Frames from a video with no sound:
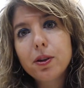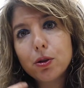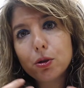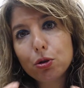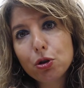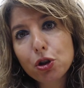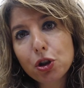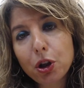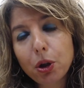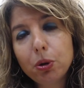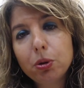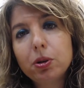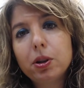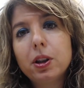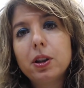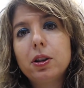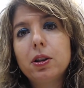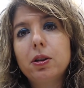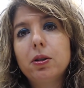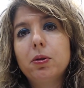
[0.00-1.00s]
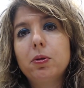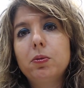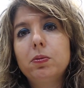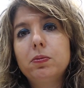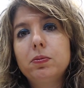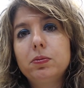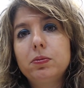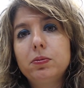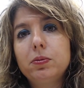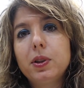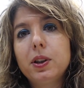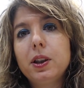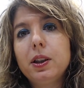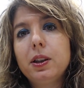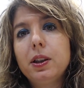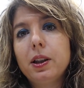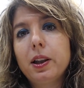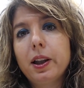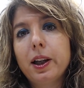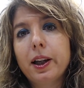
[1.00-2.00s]
show that we
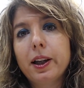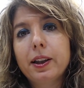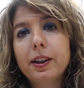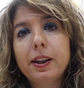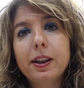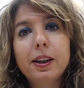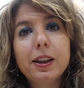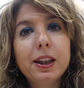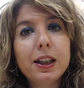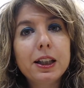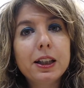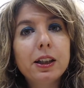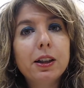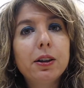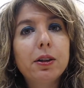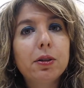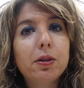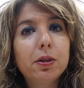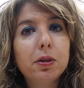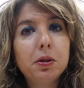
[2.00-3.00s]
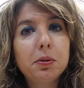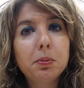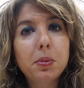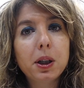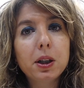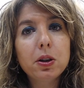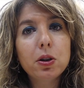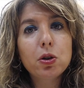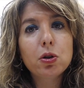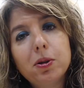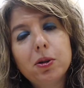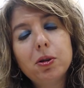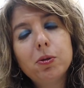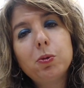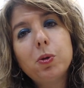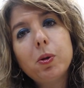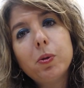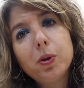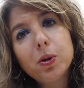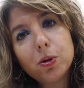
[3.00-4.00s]
didn't like the thing so much. We
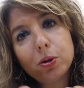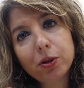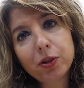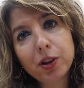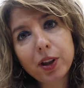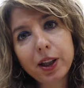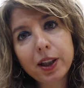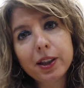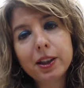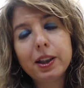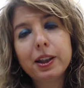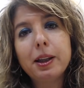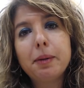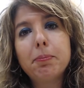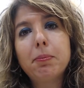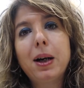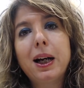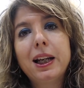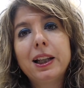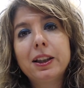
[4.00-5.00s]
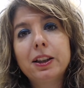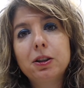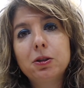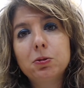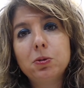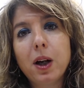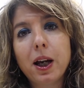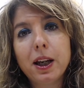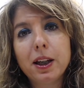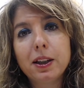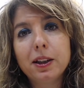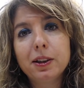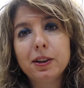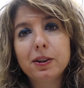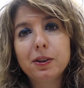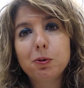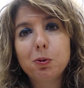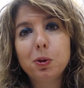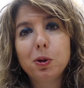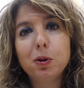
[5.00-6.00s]
want to say it in a milder way.
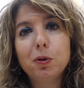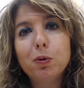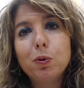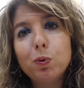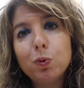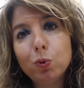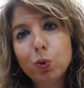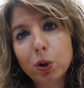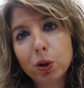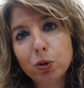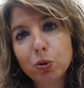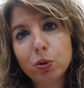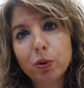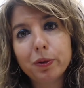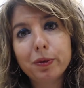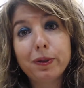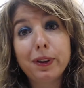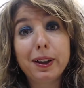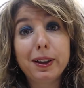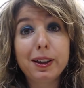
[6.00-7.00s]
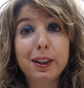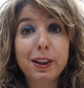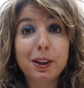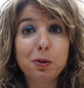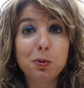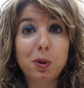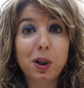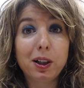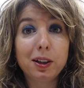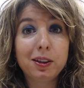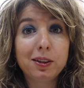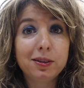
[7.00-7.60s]
We don't want to offend anyone.